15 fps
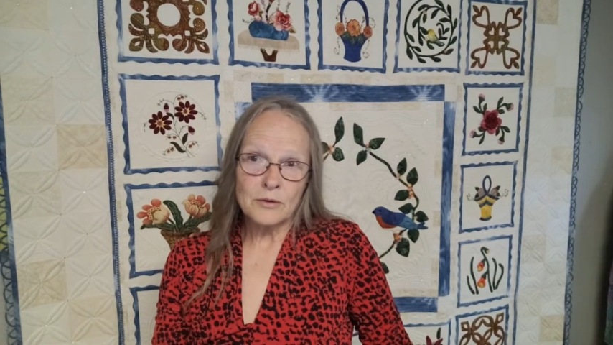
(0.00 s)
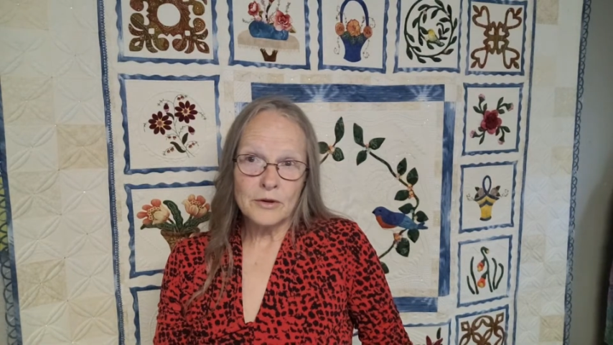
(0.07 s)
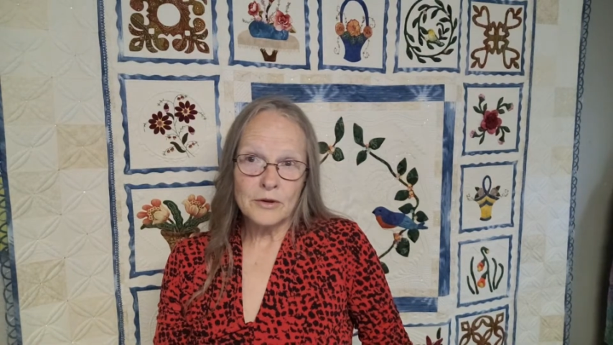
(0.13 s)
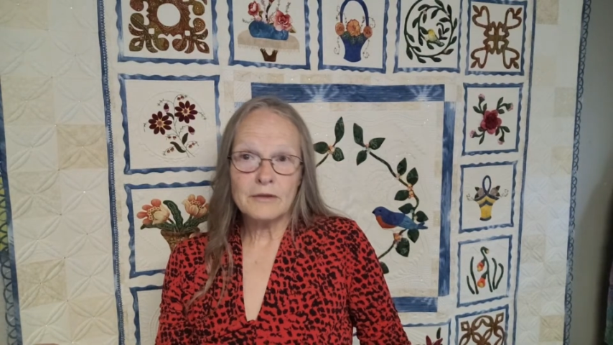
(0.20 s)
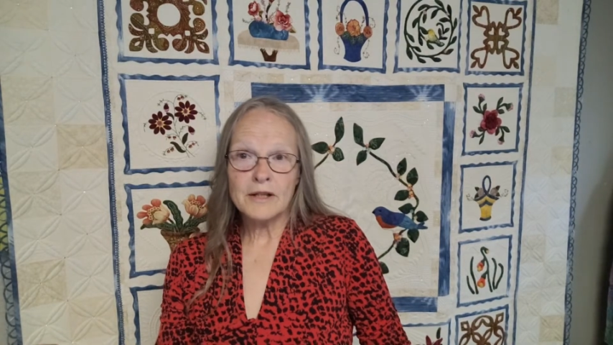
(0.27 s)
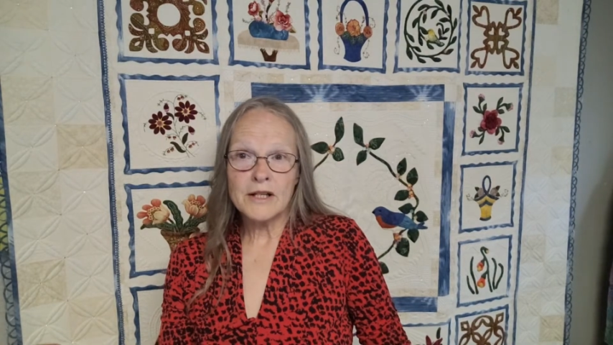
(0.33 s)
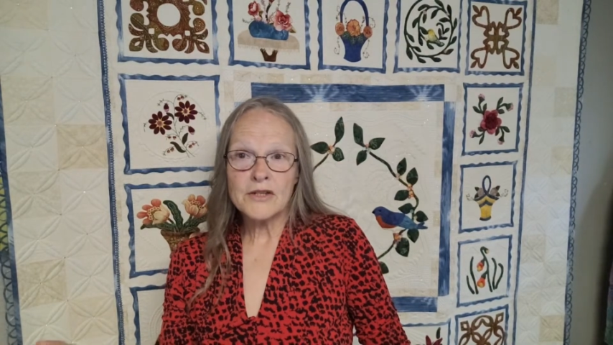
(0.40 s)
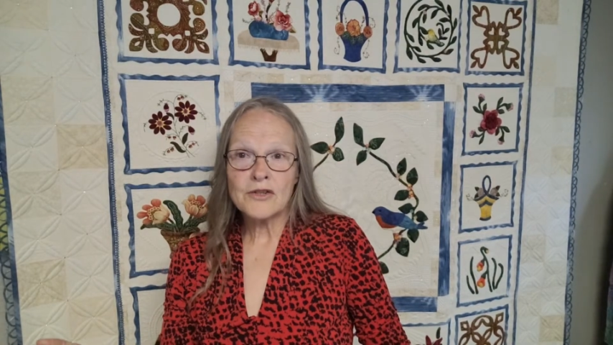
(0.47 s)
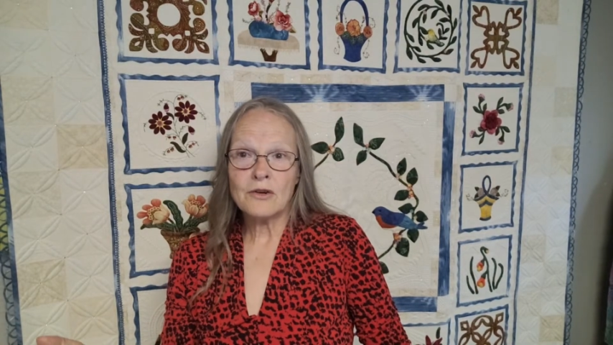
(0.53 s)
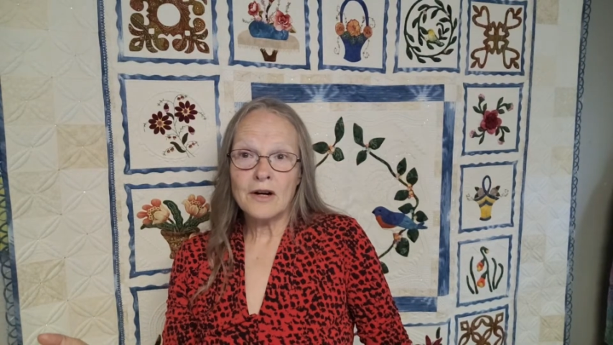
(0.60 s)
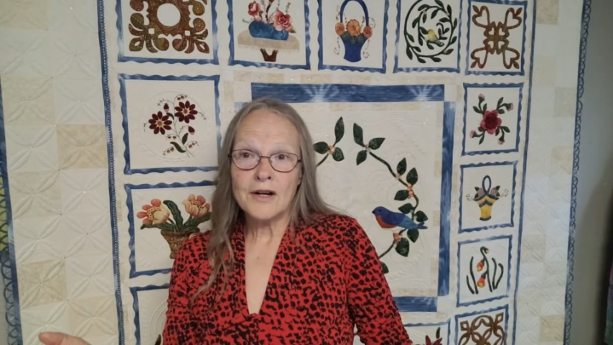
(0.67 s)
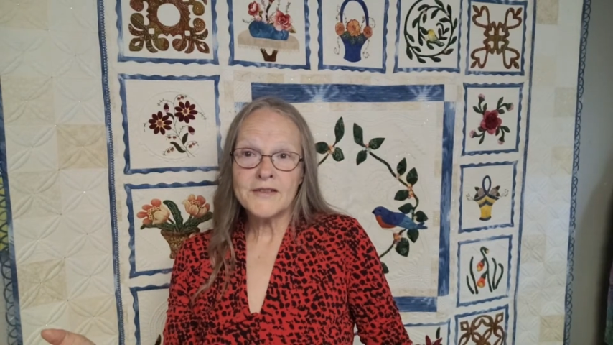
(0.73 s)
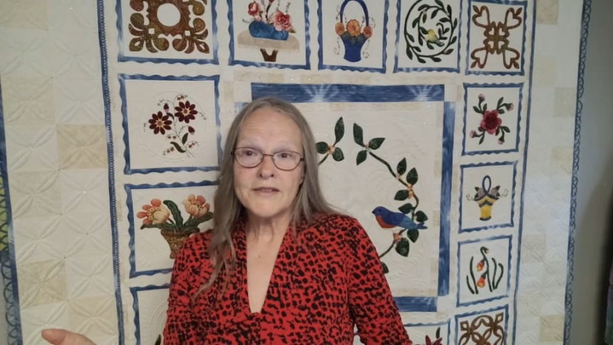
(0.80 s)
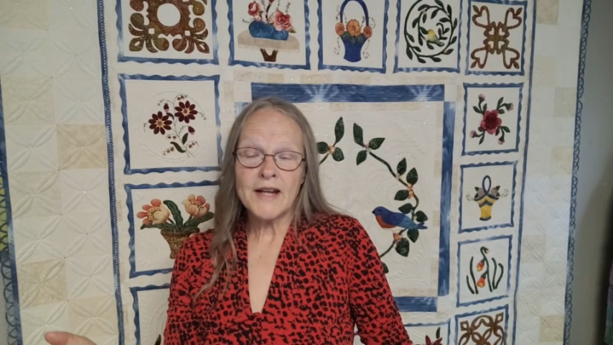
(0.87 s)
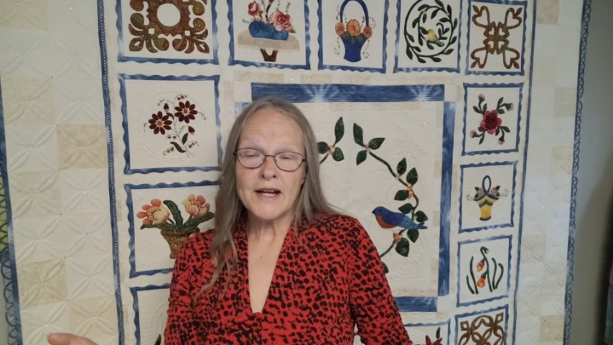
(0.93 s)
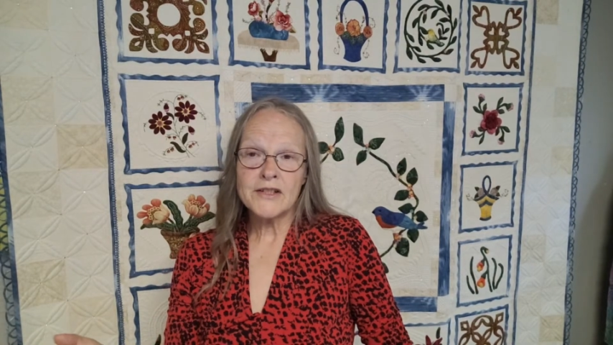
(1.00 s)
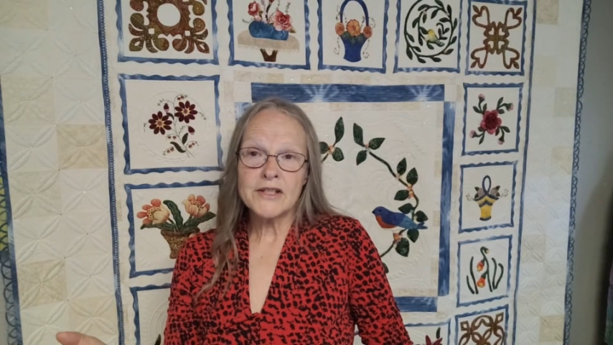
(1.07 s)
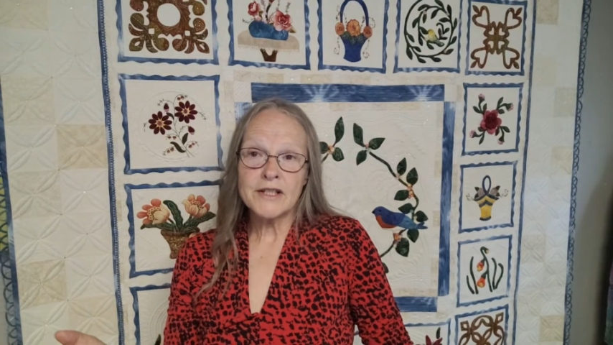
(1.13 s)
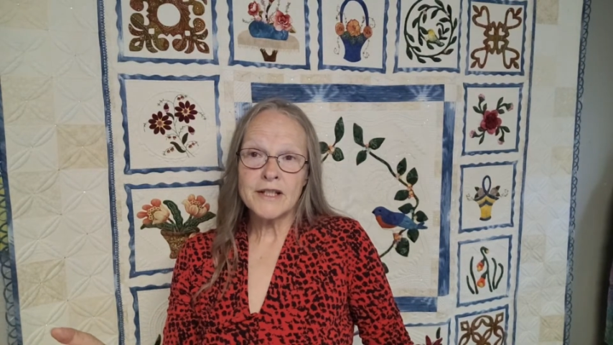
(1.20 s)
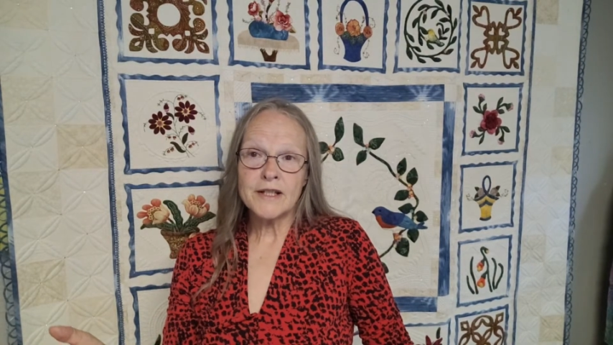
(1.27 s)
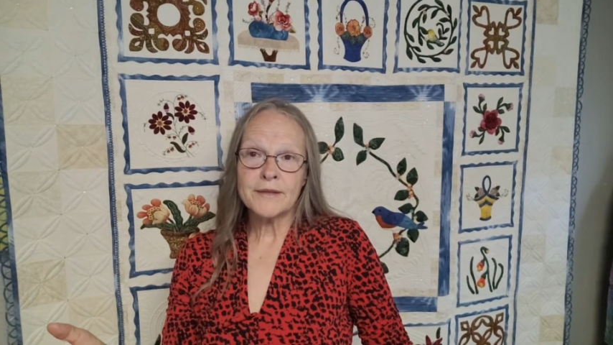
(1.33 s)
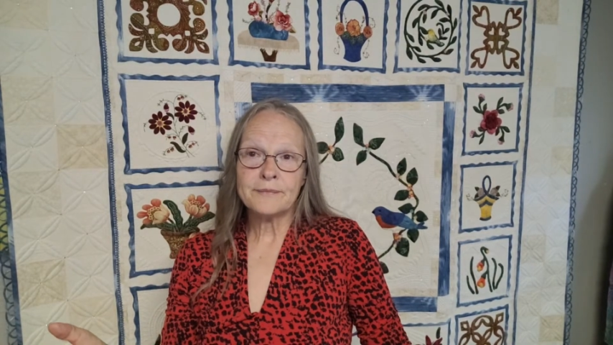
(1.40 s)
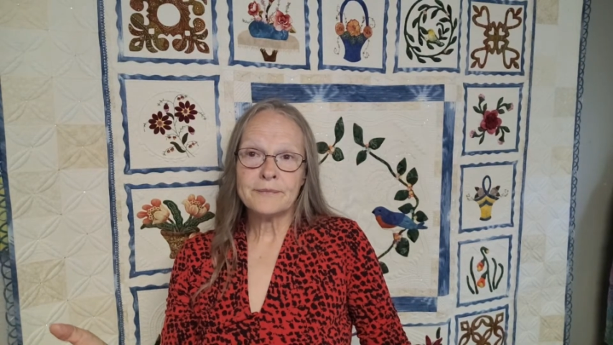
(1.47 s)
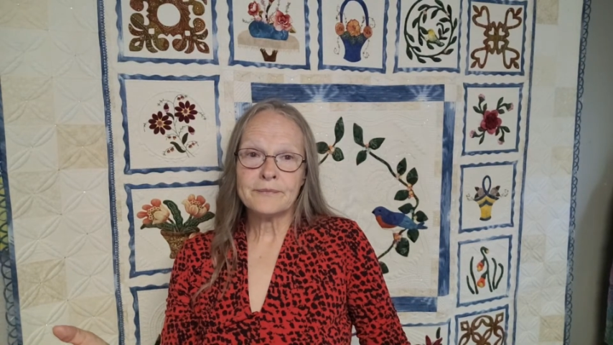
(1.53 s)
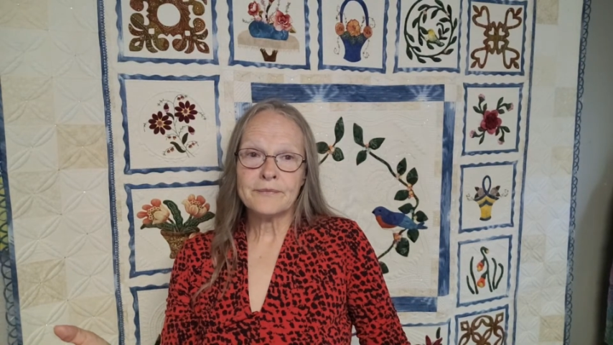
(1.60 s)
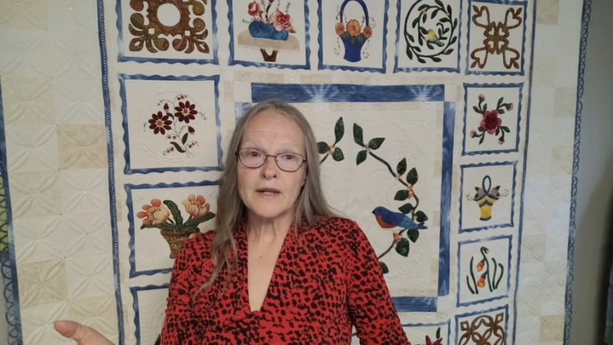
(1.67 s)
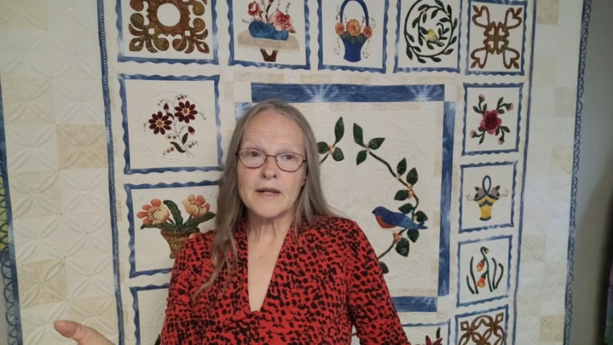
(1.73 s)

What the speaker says: 1/4 inch cross hatching,